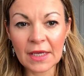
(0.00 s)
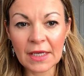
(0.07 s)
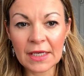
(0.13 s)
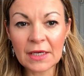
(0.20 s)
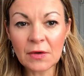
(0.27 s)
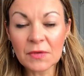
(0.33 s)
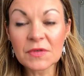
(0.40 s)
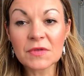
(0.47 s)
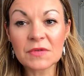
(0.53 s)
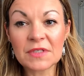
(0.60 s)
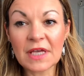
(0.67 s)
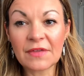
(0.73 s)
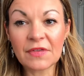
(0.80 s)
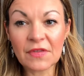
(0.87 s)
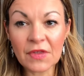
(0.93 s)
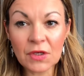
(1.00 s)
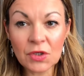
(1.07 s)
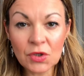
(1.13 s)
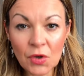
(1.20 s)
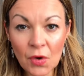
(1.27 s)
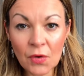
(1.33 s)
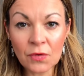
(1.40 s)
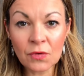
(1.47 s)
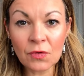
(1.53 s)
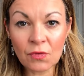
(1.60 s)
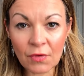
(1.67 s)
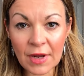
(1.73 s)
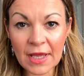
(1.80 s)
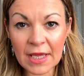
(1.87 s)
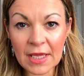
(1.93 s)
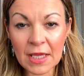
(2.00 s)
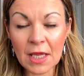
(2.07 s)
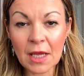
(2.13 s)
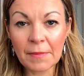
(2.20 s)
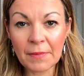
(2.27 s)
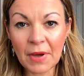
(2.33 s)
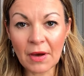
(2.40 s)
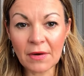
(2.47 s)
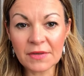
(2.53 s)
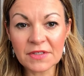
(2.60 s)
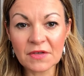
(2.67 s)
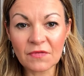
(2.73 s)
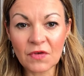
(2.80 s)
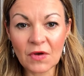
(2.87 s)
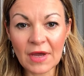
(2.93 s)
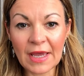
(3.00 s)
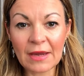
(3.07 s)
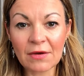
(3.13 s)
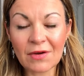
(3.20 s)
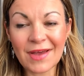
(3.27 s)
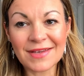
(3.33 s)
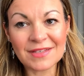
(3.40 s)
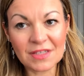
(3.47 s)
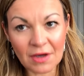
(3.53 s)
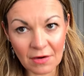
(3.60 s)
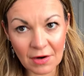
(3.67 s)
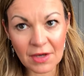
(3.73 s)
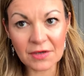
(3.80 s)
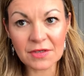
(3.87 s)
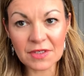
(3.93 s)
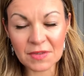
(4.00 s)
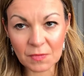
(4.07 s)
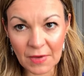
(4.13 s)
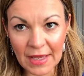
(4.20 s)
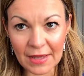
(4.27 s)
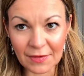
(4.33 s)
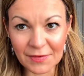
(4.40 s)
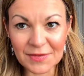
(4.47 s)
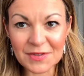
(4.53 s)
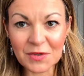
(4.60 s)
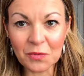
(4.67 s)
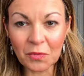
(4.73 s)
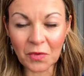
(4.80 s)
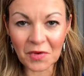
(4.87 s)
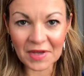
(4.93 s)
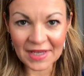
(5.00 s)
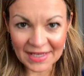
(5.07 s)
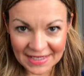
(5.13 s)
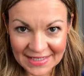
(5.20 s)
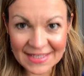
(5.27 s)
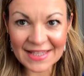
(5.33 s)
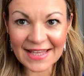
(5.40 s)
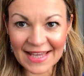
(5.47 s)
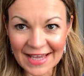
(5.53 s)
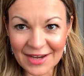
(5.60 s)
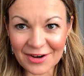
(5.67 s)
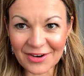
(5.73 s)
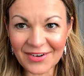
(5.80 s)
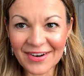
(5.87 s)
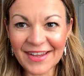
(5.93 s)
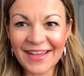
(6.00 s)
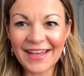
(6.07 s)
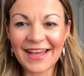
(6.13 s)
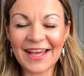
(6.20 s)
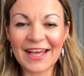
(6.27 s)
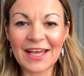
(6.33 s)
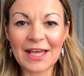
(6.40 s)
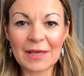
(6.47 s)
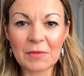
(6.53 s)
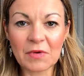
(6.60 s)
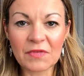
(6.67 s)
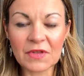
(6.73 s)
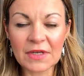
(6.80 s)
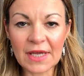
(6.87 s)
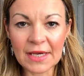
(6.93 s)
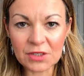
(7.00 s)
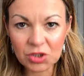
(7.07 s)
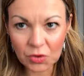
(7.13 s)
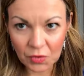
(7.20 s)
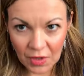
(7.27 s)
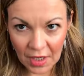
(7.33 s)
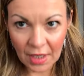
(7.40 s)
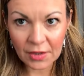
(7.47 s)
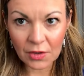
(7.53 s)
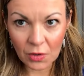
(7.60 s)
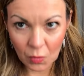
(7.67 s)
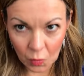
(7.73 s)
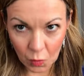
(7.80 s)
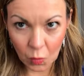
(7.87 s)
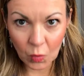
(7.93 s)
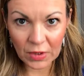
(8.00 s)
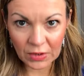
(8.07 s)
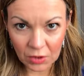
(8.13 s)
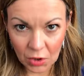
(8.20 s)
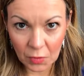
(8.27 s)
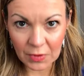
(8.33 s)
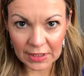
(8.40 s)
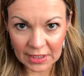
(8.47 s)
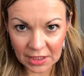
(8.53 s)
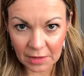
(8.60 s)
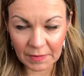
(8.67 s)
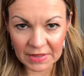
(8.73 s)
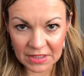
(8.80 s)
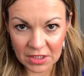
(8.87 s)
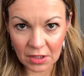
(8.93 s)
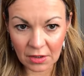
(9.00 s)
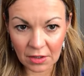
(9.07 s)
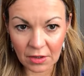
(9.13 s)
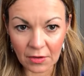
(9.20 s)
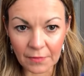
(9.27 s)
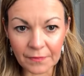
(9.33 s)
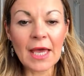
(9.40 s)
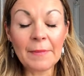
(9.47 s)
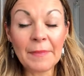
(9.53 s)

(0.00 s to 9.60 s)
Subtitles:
He also said that the non-grey parts of your hair get darkened as well. So what is there of the natural colour will go a little bit darker.